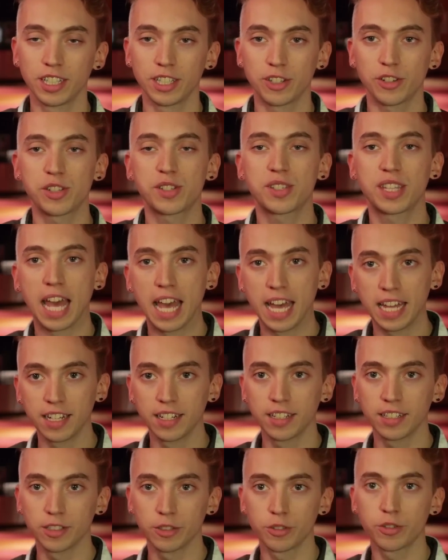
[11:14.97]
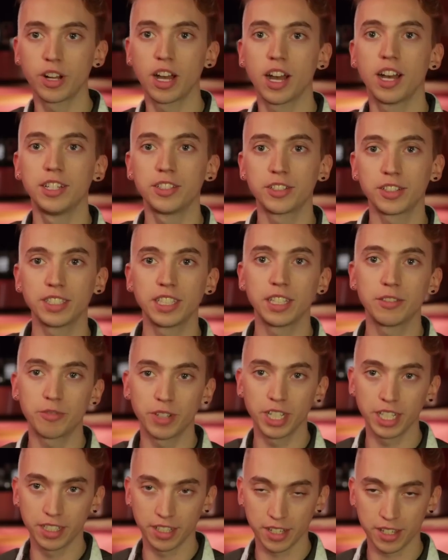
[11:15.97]
there is 10 or 100 that
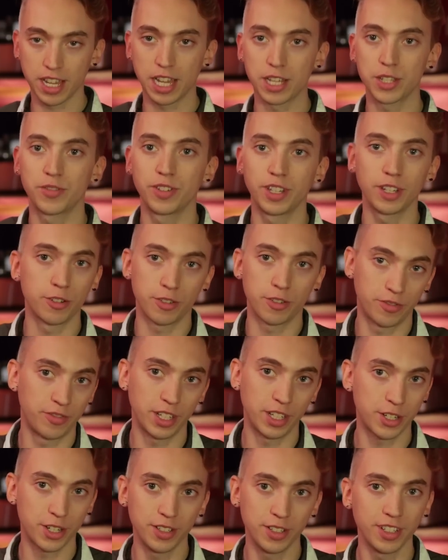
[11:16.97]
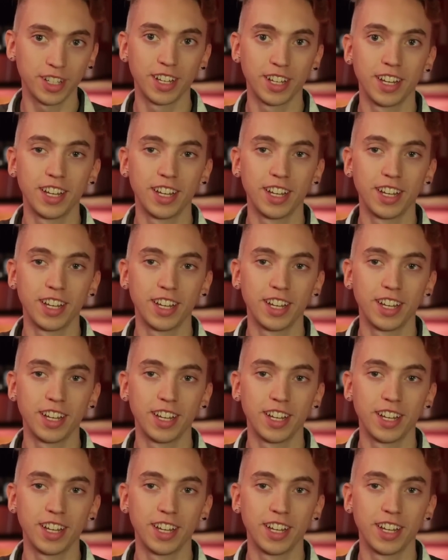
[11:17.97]
read science or fiction.